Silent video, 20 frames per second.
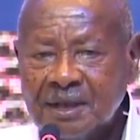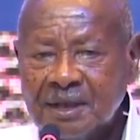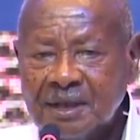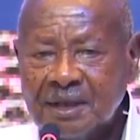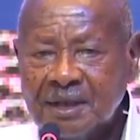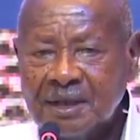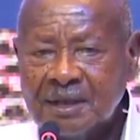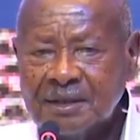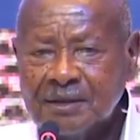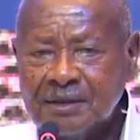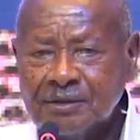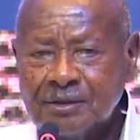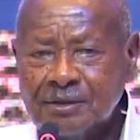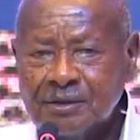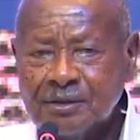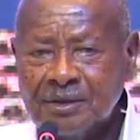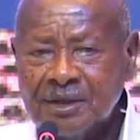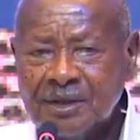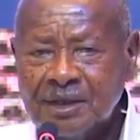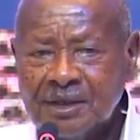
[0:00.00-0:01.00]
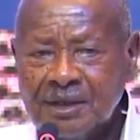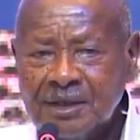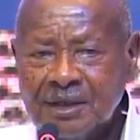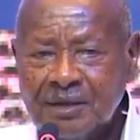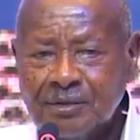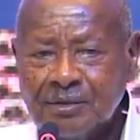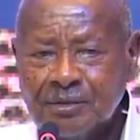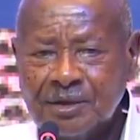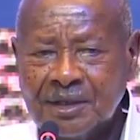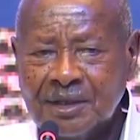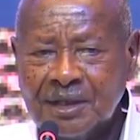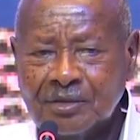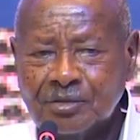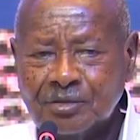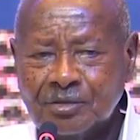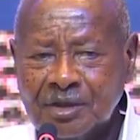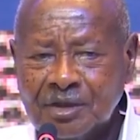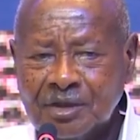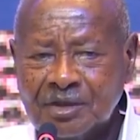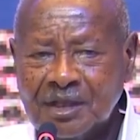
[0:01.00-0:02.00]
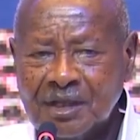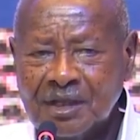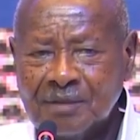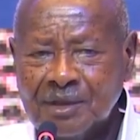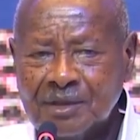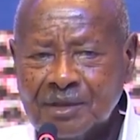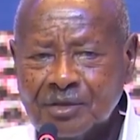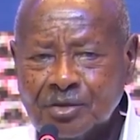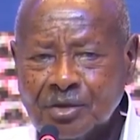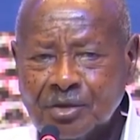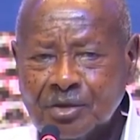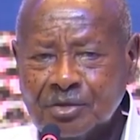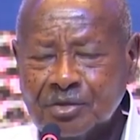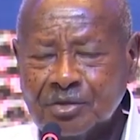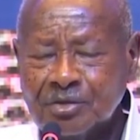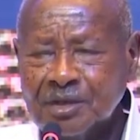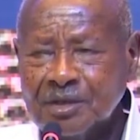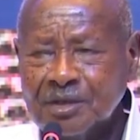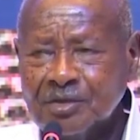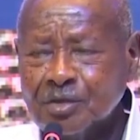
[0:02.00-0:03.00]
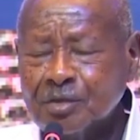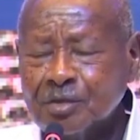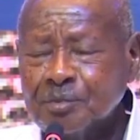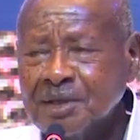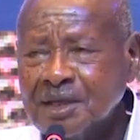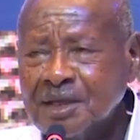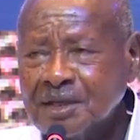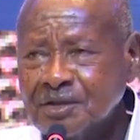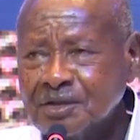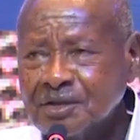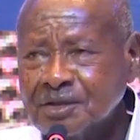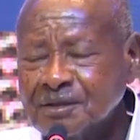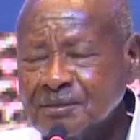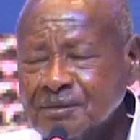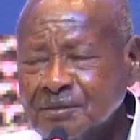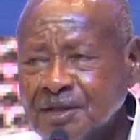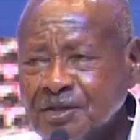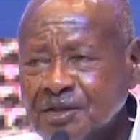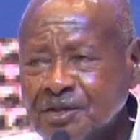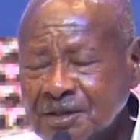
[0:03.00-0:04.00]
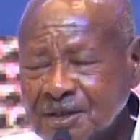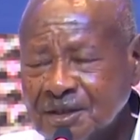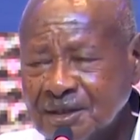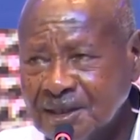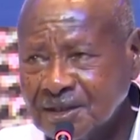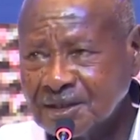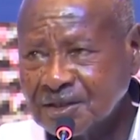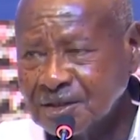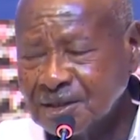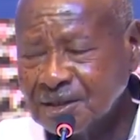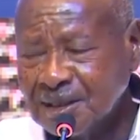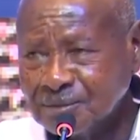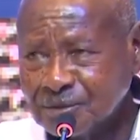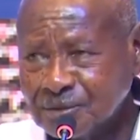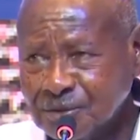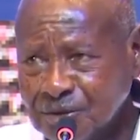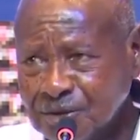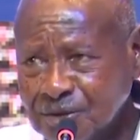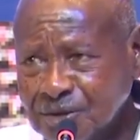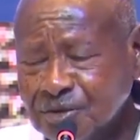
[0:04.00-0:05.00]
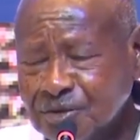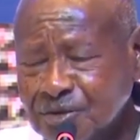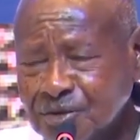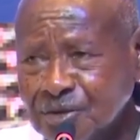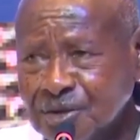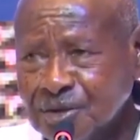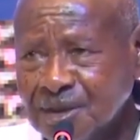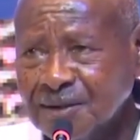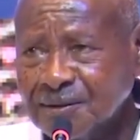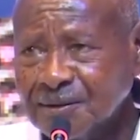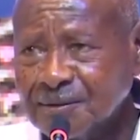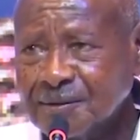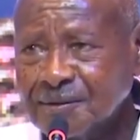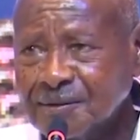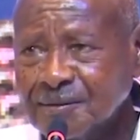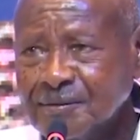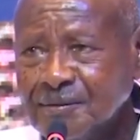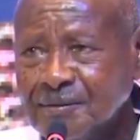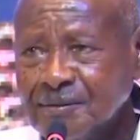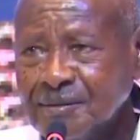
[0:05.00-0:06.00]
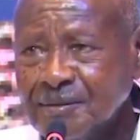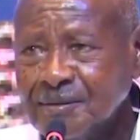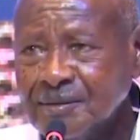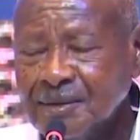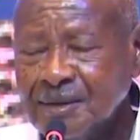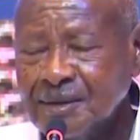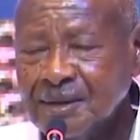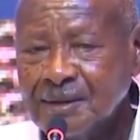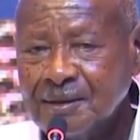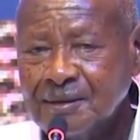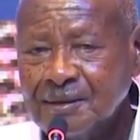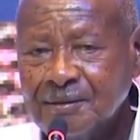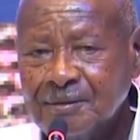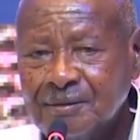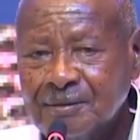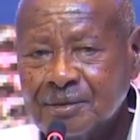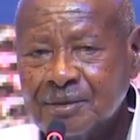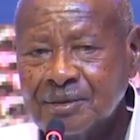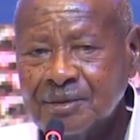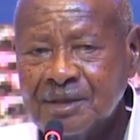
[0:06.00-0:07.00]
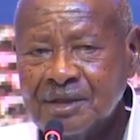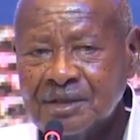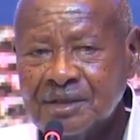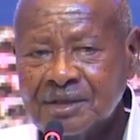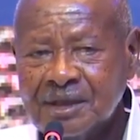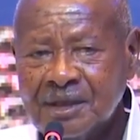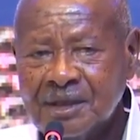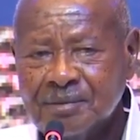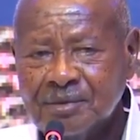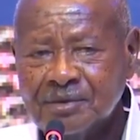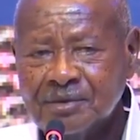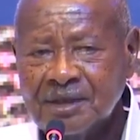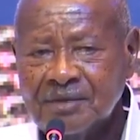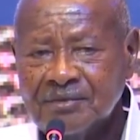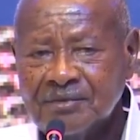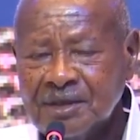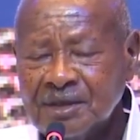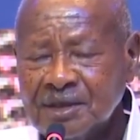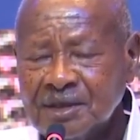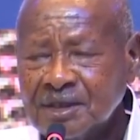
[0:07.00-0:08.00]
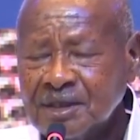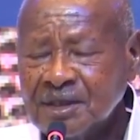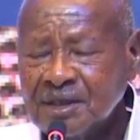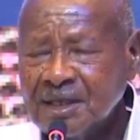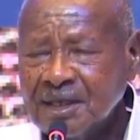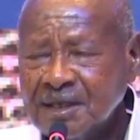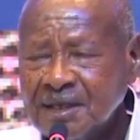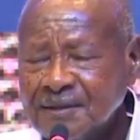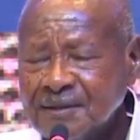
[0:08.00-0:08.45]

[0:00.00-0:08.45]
and I don't know why I would like to get time and talk to the Europeans, like I'm talking to you now, because the examples are very clear.